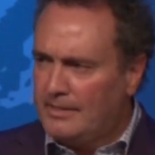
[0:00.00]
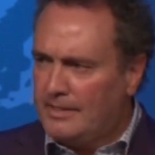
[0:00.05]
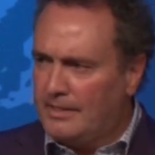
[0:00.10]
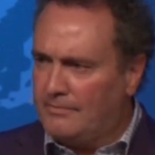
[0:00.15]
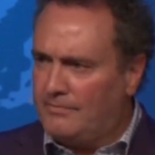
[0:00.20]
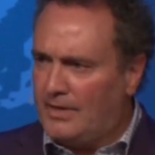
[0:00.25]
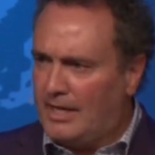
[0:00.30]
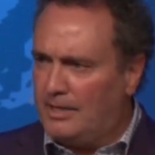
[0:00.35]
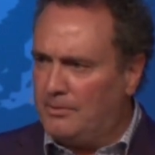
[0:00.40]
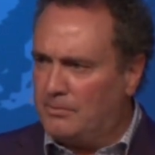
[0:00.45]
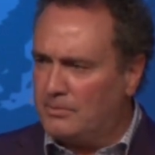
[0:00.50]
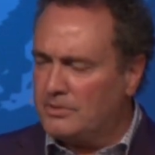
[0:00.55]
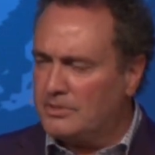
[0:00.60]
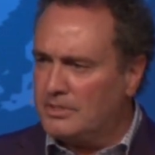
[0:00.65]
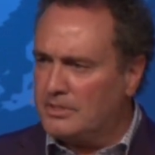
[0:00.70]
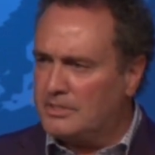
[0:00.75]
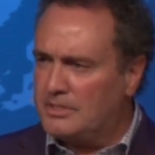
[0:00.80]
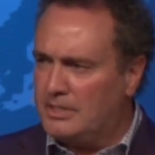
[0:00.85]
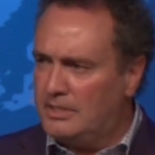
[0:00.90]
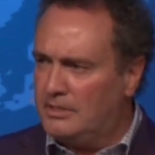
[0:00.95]
If I were
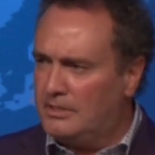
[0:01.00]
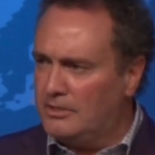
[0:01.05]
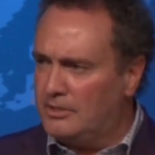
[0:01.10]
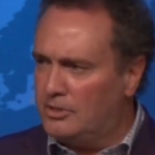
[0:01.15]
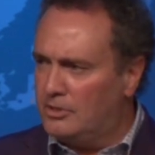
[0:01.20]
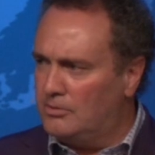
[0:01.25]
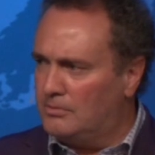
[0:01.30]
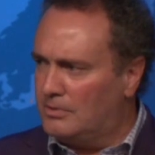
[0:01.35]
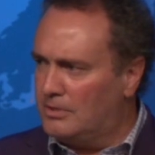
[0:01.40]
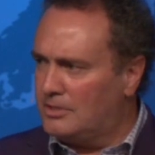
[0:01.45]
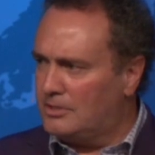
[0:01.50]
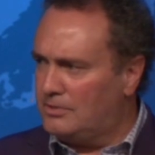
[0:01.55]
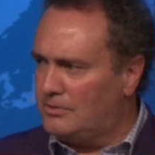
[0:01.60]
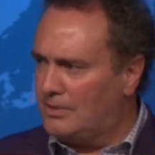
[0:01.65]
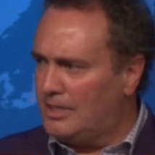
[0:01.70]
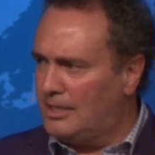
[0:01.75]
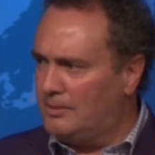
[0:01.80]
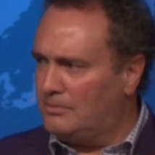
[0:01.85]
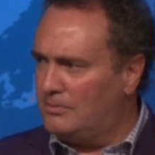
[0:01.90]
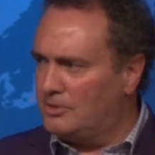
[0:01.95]
to tell you what
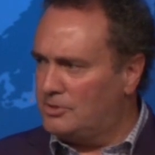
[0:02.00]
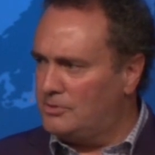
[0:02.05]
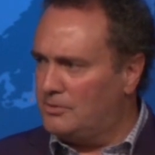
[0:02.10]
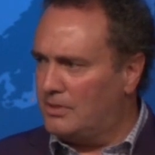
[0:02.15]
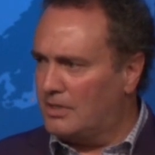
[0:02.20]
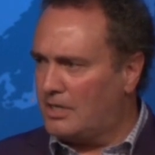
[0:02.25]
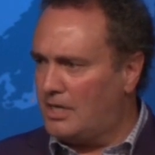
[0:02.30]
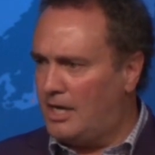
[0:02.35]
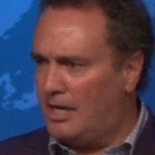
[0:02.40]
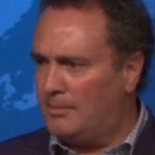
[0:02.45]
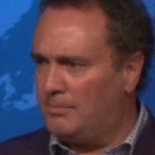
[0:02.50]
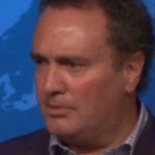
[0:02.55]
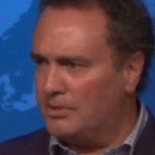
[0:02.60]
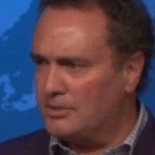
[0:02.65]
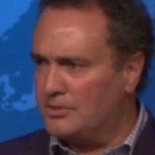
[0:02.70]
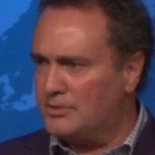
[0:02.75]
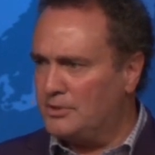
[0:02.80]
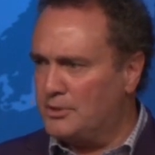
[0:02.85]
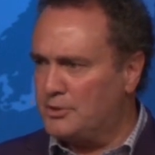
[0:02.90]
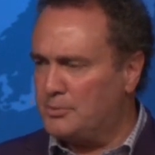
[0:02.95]
do I want to
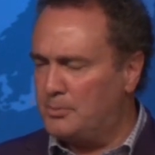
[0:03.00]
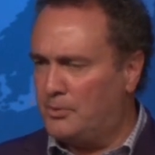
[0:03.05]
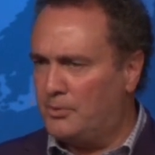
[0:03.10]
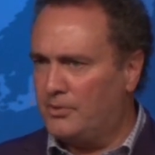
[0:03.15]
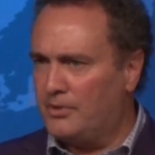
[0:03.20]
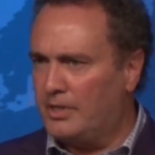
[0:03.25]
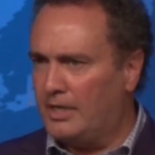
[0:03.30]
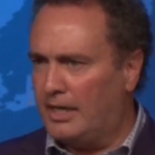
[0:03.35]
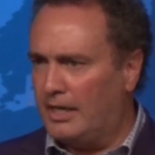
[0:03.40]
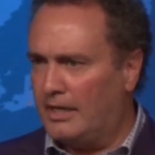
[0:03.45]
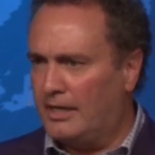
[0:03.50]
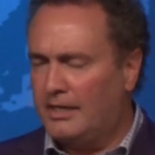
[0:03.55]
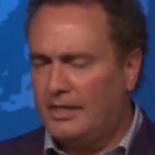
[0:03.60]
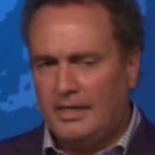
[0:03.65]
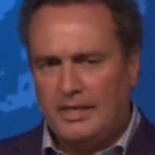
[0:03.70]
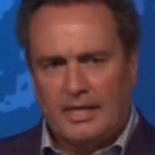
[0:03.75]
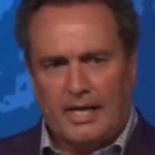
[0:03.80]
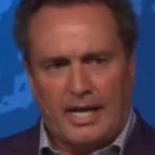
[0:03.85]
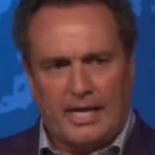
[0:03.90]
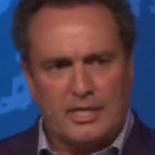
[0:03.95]
accomplish this morning
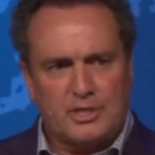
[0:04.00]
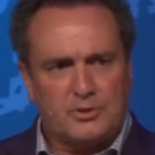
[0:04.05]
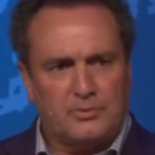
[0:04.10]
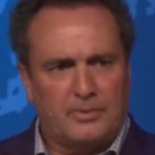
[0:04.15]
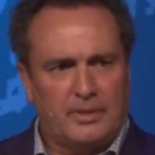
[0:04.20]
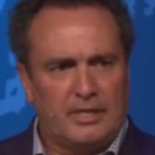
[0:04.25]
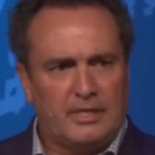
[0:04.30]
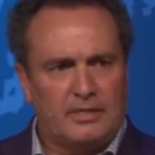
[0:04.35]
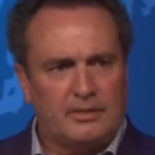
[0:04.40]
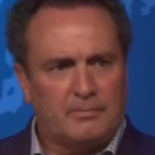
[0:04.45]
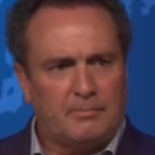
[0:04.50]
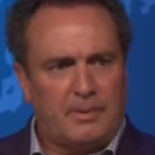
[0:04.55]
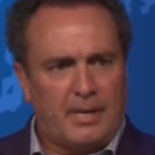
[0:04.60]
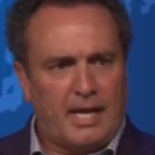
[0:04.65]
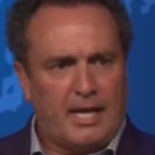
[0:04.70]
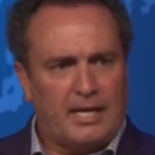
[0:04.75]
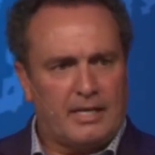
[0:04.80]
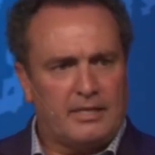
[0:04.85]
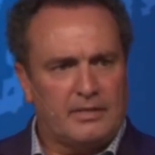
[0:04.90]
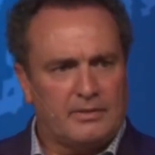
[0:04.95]
as we
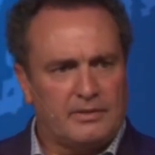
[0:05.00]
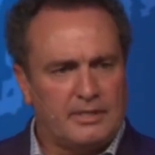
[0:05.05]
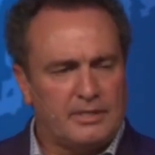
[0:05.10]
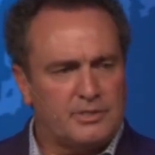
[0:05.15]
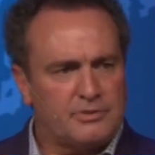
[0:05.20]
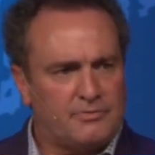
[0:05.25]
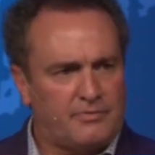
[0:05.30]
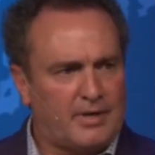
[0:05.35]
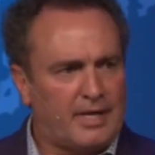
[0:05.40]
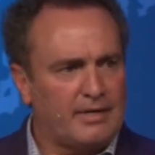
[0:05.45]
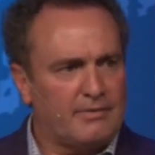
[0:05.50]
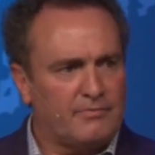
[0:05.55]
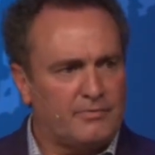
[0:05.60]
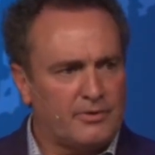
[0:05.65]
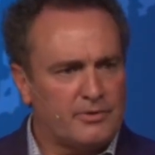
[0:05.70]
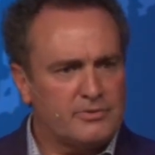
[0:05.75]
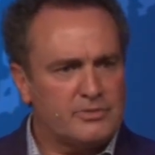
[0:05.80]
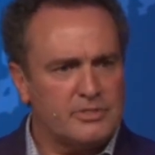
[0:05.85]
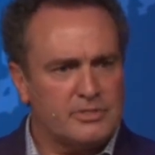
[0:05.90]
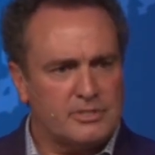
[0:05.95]
unpack these five
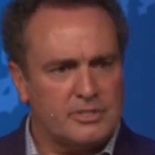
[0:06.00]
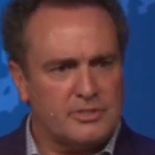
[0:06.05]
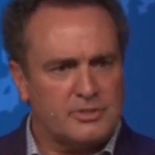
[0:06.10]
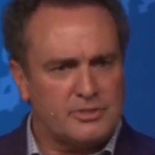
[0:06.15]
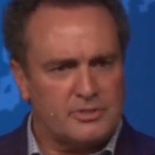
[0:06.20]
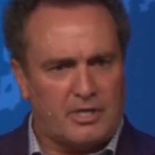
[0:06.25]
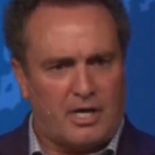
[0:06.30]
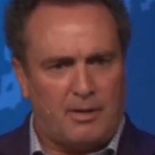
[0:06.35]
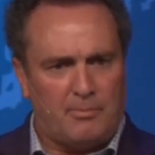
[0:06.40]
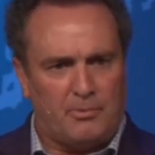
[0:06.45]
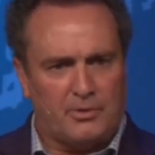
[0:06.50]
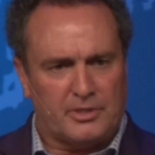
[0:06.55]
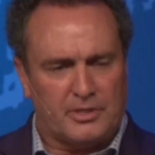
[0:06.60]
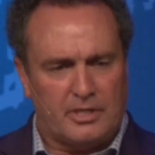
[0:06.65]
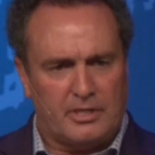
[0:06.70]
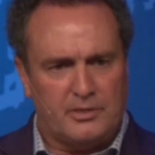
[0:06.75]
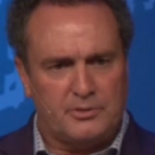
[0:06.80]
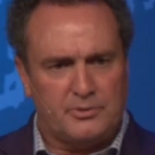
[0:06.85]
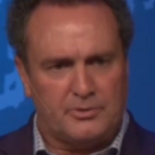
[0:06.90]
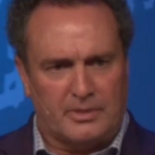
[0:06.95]
verses in Psalm
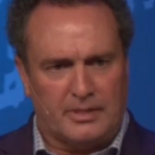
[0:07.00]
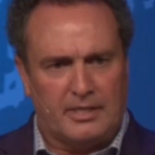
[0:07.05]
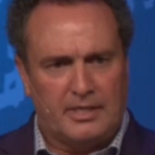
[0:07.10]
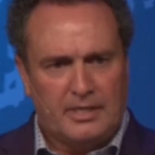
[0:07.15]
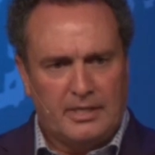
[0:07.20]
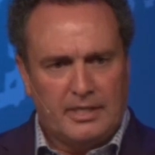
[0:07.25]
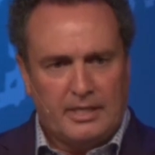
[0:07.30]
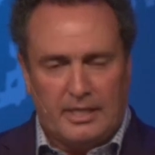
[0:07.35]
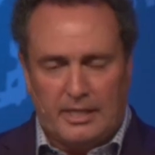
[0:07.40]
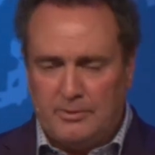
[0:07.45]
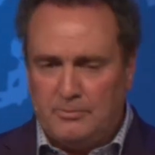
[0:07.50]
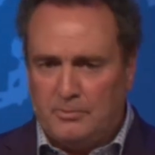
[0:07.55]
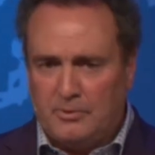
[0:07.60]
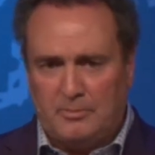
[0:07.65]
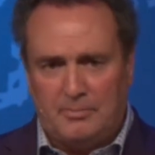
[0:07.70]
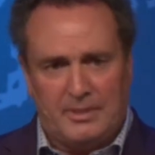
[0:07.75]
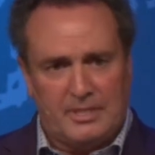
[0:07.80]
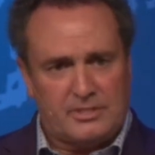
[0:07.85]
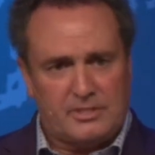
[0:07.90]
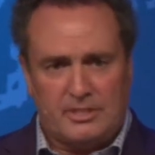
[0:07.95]
100, it
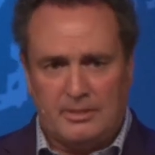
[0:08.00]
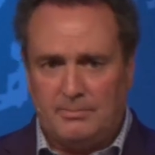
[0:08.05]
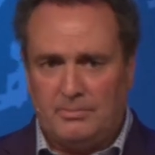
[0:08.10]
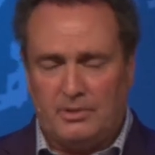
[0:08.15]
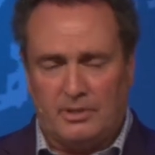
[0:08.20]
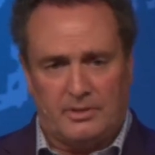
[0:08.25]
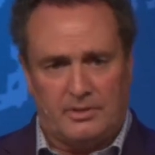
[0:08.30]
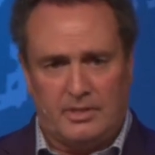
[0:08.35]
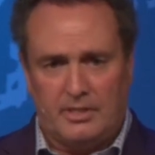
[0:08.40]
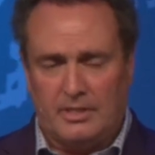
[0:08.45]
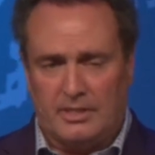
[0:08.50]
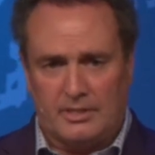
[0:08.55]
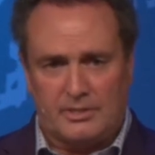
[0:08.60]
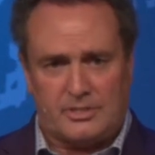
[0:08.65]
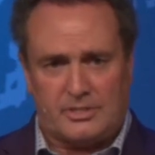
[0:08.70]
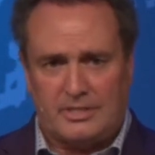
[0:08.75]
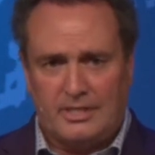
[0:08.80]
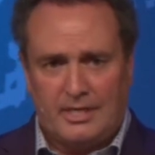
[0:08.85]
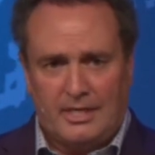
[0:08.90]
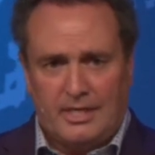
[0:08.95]
would be simply
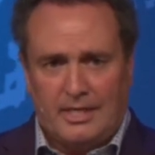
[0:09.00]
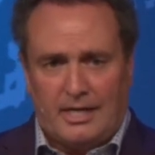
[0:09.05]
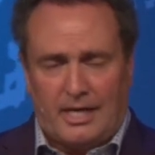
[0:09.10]
this.